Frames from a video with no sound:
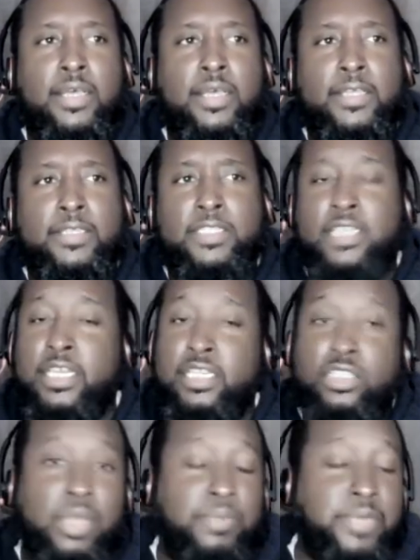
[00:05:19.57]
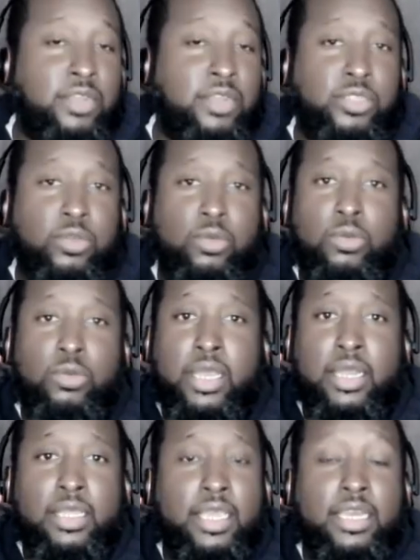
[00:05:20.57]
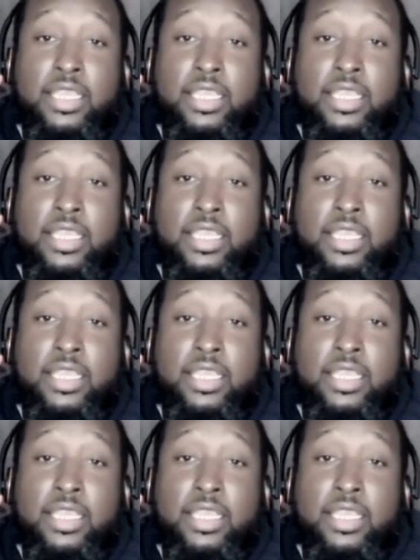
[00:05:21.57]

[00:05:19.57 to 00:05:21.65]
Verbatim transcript: Uh, Johnny dropped out of school at a,